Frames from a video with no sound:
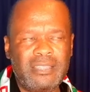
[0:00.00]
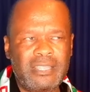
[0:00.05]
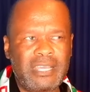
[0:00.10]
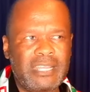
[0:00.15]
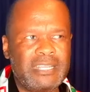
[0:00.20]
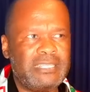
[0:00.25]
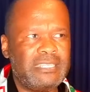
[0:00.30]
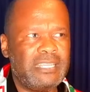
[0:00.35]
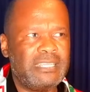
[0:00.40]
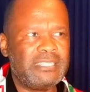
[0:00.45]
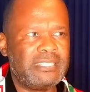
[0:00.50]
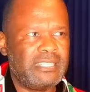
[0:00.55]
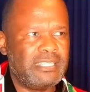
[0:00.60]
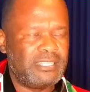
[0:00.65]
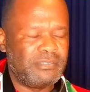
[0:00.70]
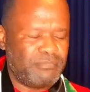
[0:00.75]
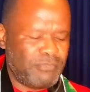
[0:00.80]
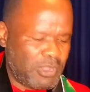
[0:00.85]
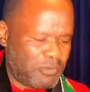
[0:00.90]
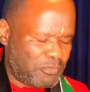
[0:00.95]
That is the
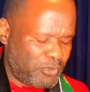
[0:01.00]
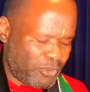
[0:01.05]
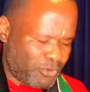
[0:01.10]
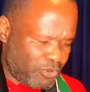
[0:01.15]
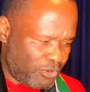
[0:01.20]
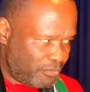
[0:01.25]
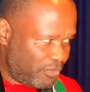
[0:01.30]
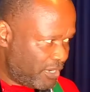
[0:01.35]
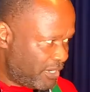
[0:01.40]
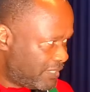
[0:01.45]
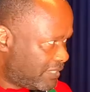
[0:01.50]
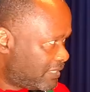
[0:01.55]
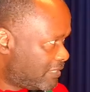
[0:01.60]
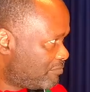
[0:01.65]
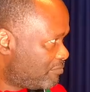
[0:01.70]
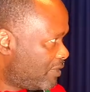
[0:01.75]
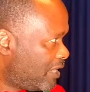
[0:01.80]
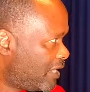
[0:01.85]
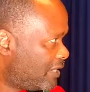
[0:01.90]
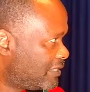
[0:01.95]
Zimbabwe Communist
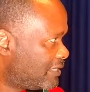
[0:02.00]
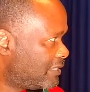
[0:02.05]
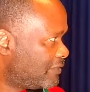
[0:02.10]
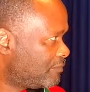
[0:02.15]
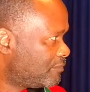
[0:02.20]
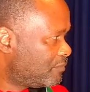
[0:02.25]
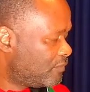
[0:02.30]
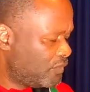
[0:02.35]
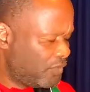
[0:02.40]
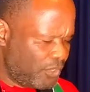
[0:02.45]
Party.